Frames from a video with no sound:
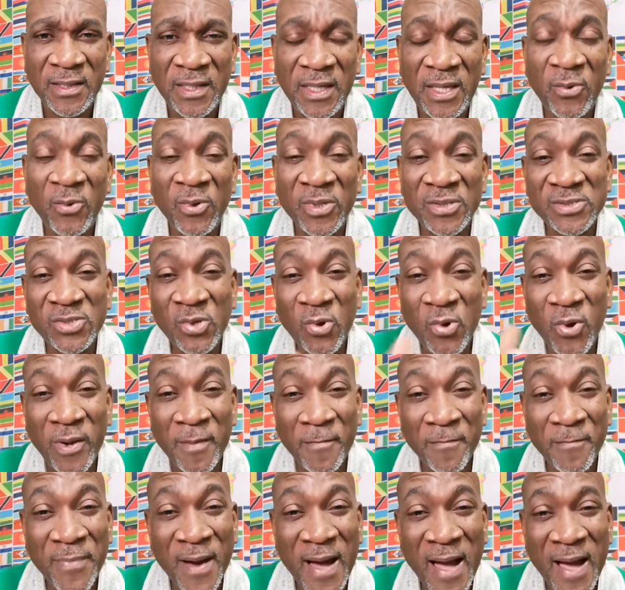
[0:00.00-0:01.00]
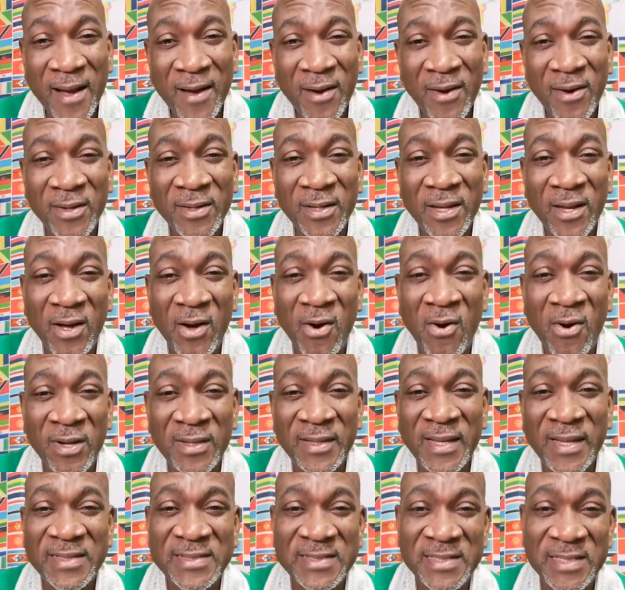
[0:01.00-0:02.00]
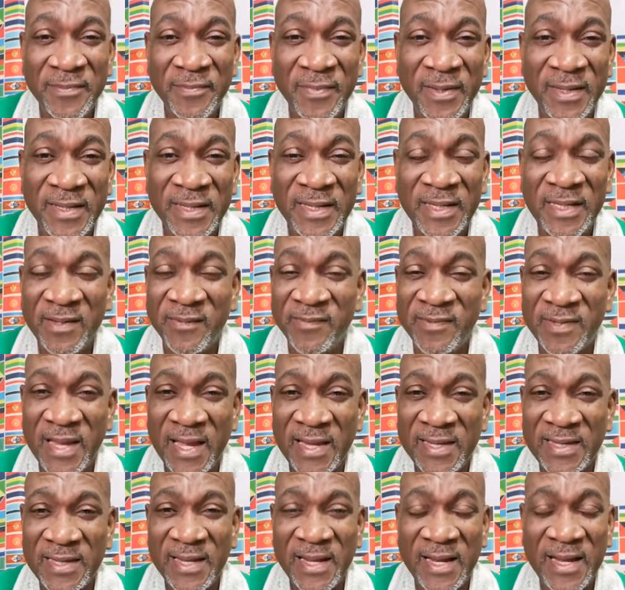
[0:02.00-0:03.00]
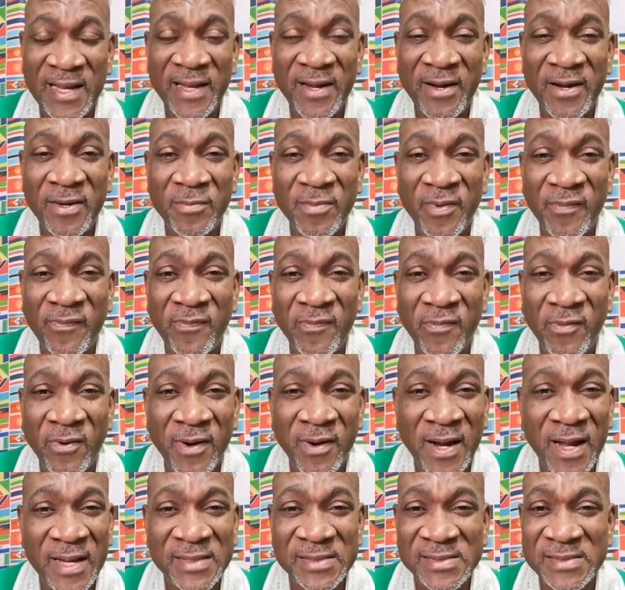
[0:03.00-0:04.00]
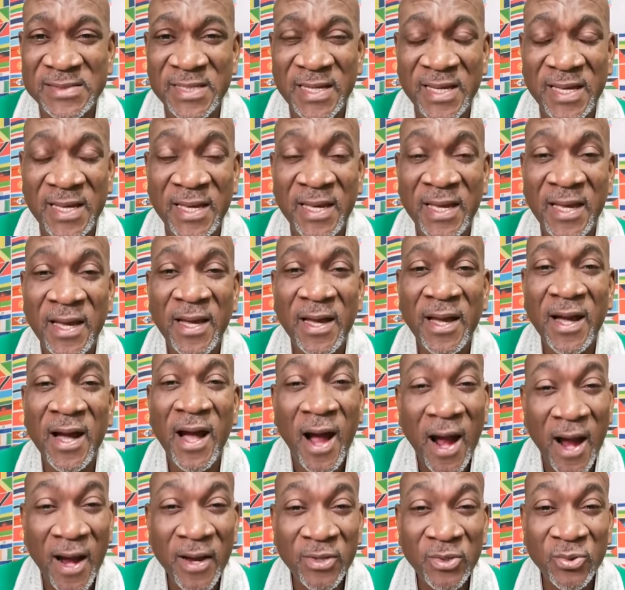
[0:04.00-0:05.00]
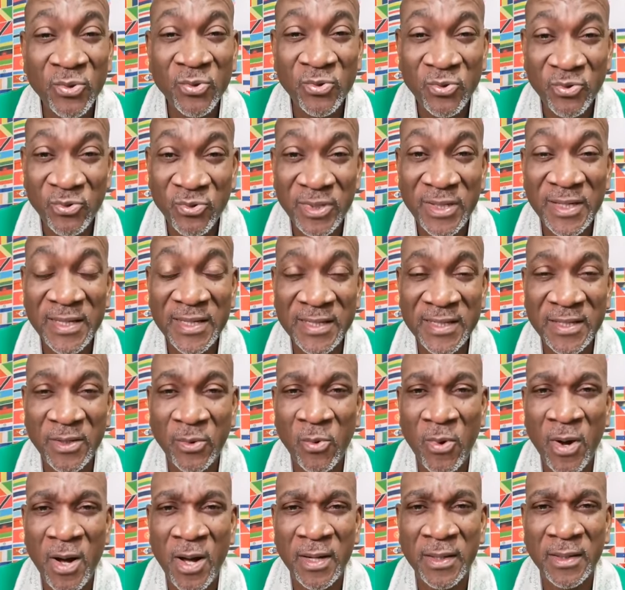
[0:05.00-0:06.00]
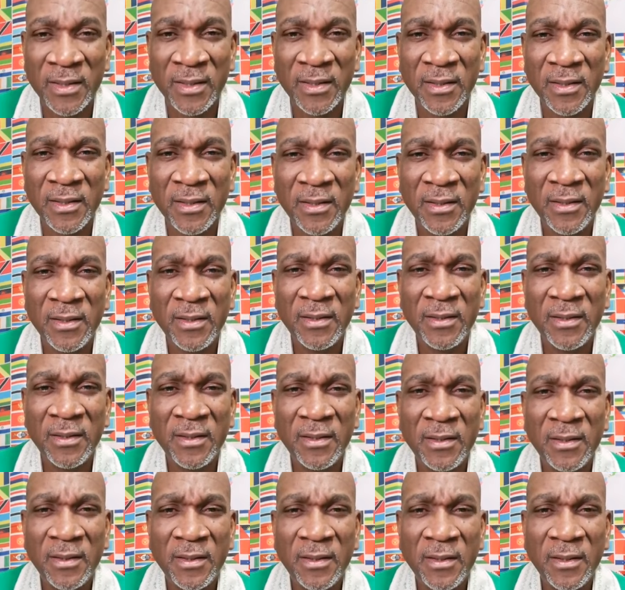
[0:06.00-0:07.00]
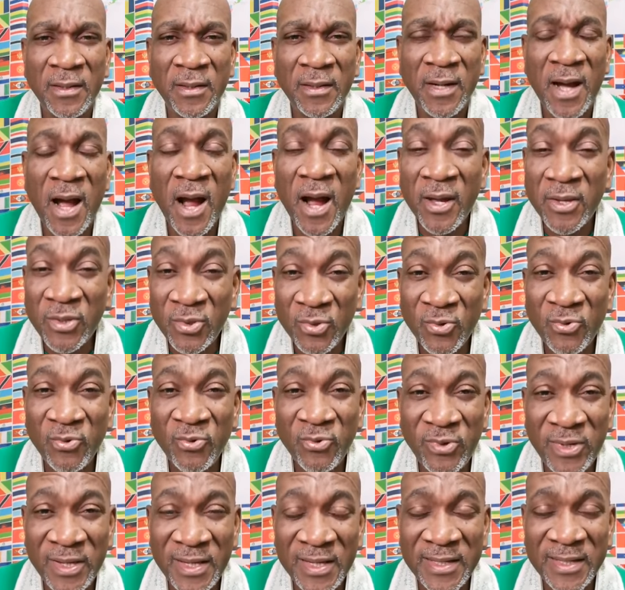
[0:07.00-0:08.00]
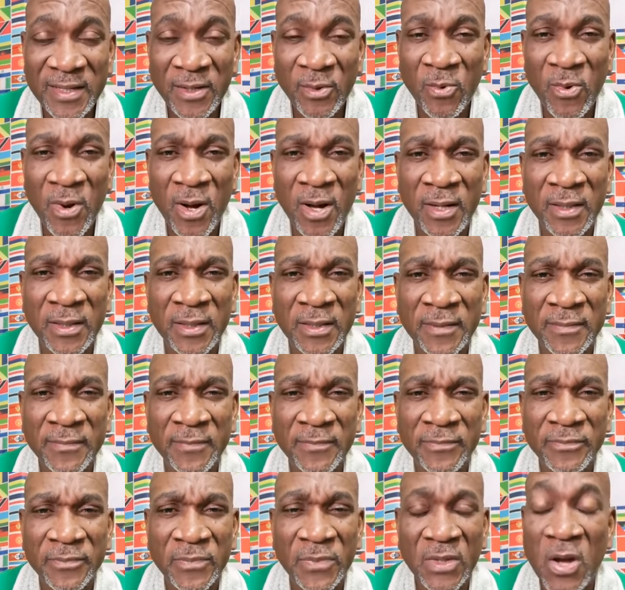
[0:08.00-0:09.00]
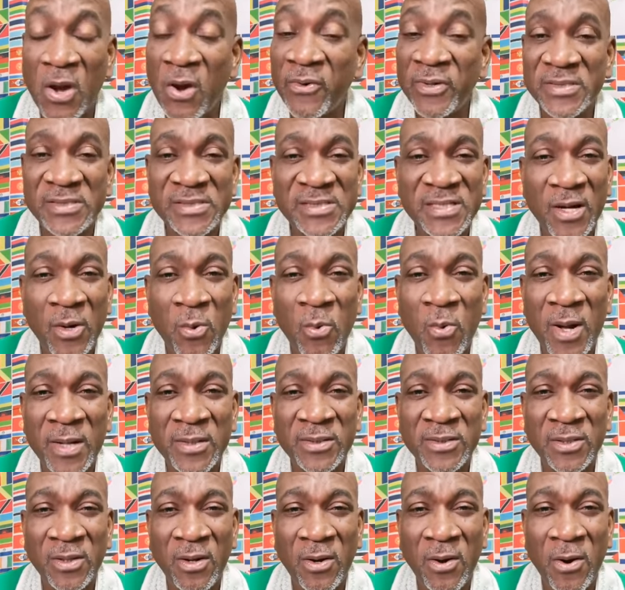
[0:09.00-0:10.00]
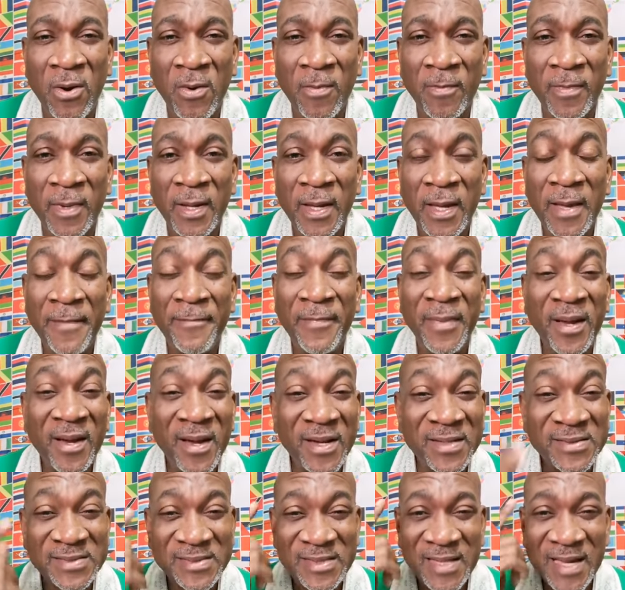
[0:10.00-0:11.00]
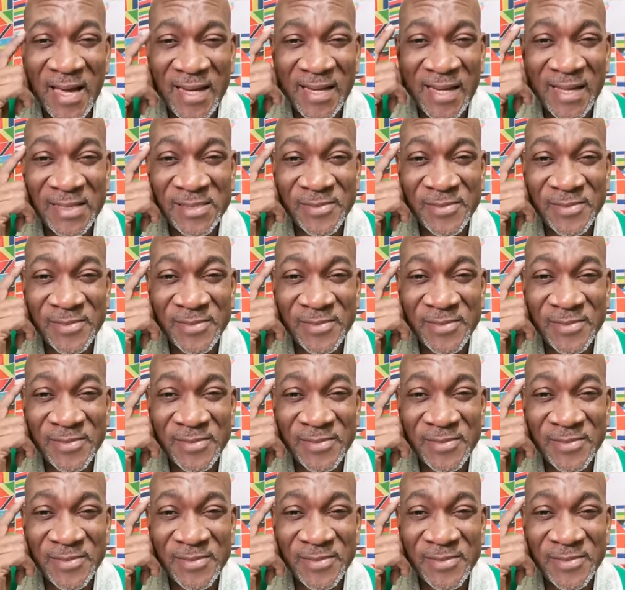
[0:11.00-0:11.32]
he was going back on all that he believed and declared before and say, Are you really the one? are you really the one? Or is there one to come? Because he had